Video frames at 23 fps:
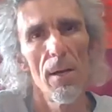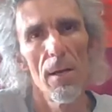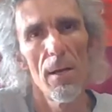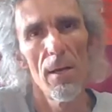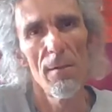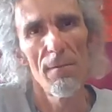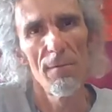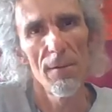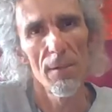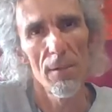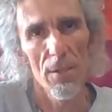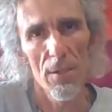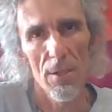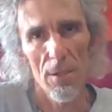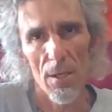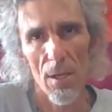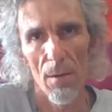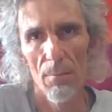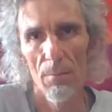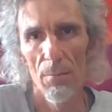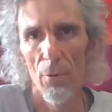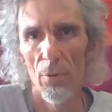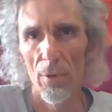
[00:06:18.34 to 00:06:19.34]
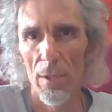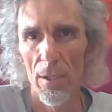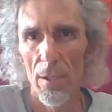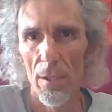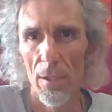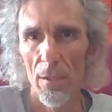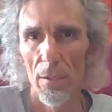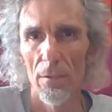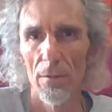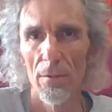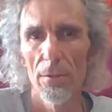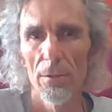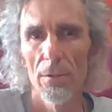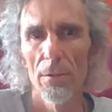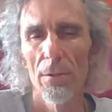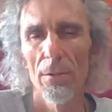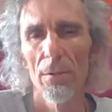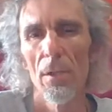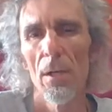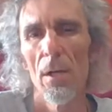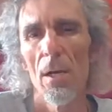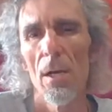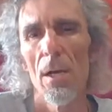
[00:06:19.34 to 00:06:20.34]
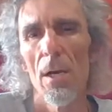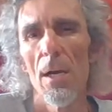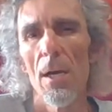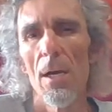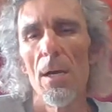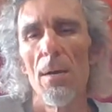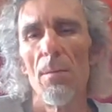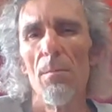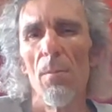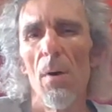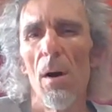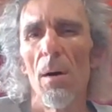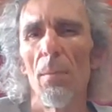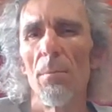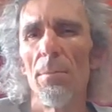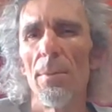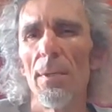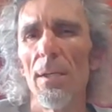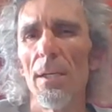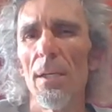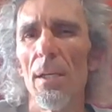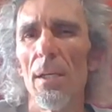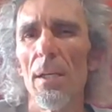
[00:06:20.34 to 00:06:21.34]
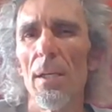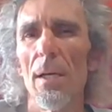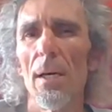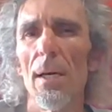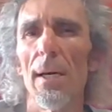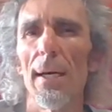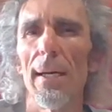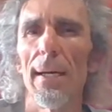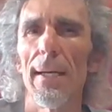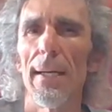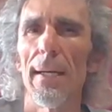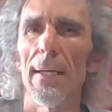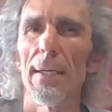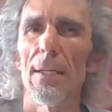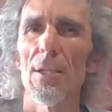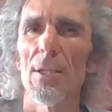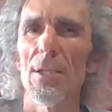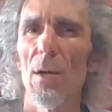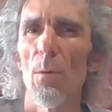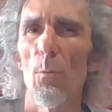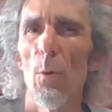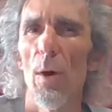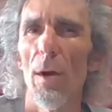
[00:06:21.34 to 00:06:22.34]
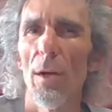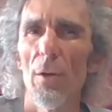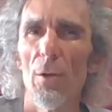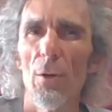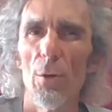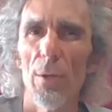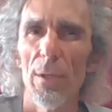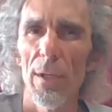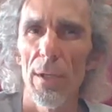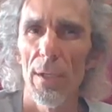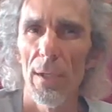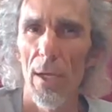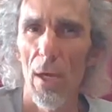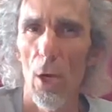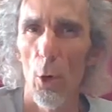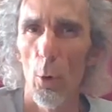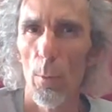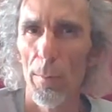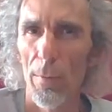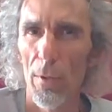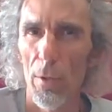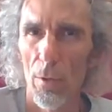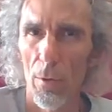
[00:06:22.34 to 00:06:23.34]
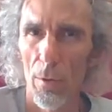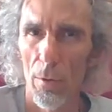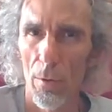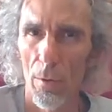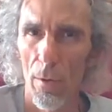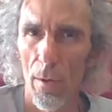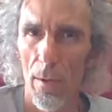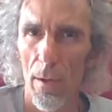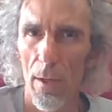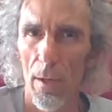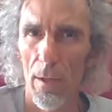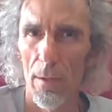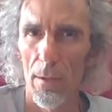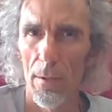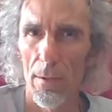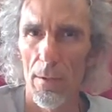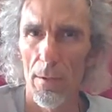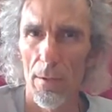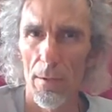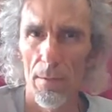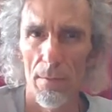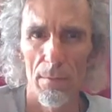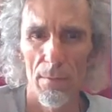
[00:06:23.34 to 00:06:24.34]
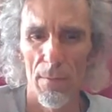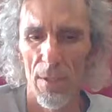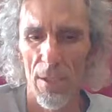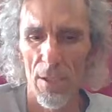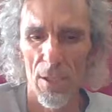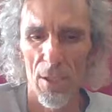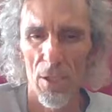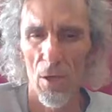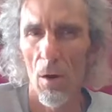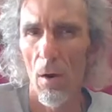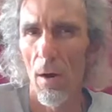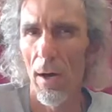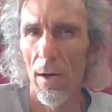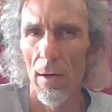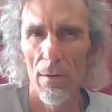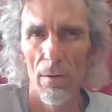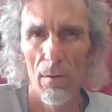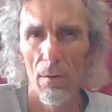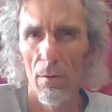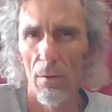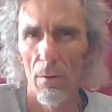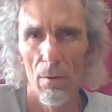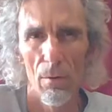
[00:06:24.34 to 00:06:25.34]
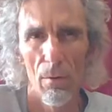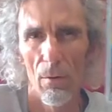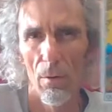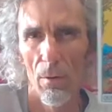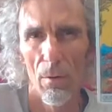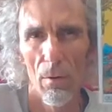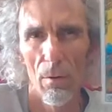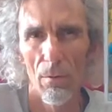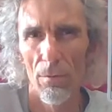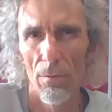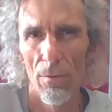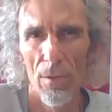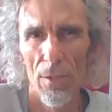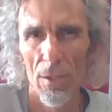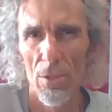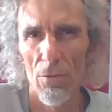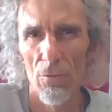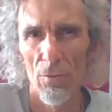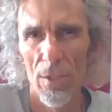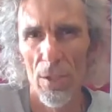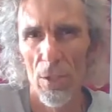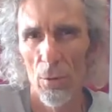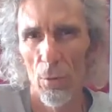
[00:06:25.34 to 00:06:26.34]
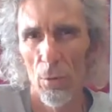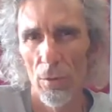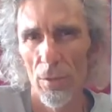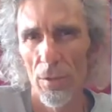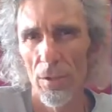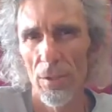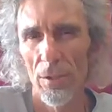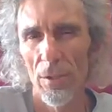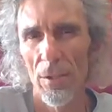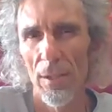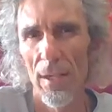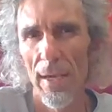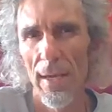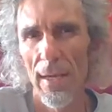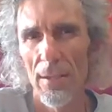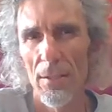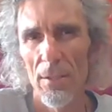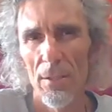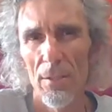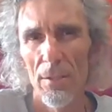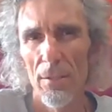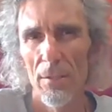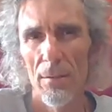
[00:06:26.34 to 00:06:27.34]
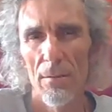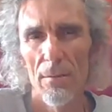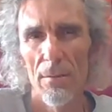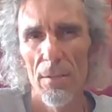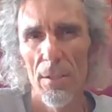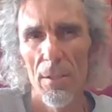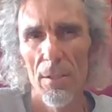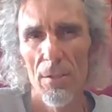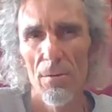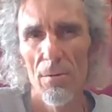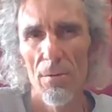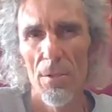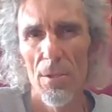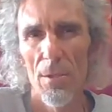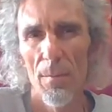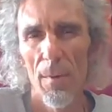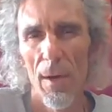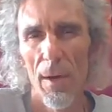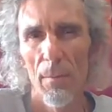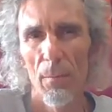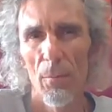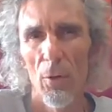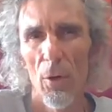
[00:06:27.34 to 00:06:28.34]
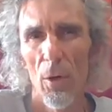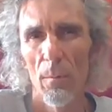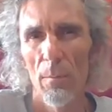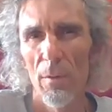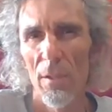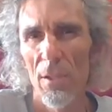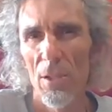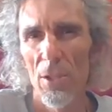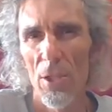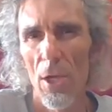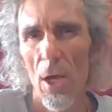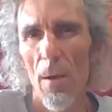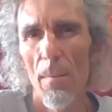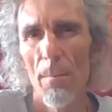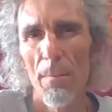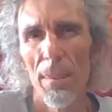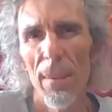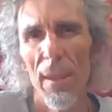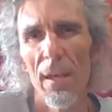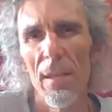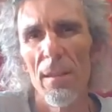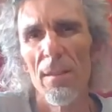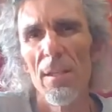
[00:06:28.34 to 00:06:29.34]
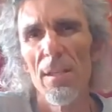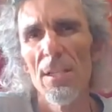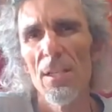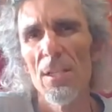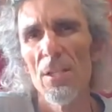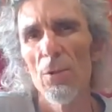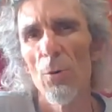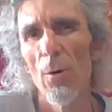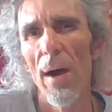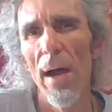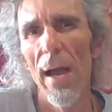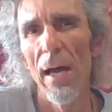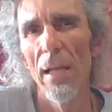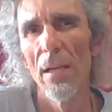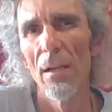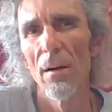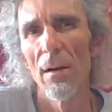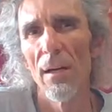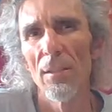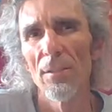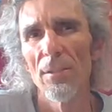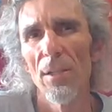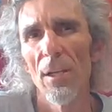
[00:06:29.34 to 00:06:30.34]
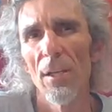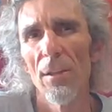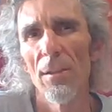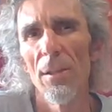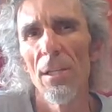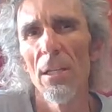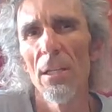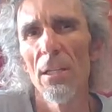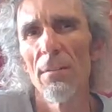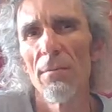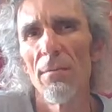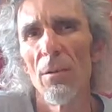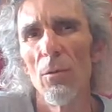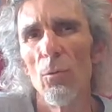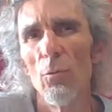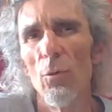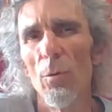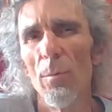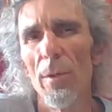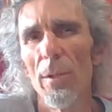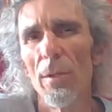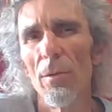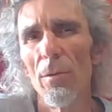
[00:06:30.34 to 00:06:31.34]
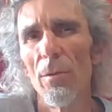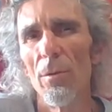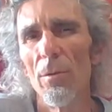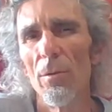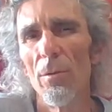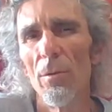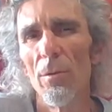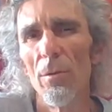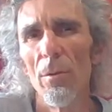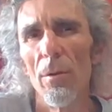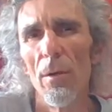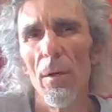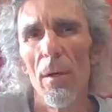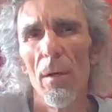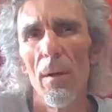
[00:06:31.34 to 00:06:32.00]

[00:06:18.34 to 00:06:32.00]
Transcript: If it's somebody else, it might be someone who can help you decide on these resources and how to use them up properly. So this is your ally. So think of a woman who,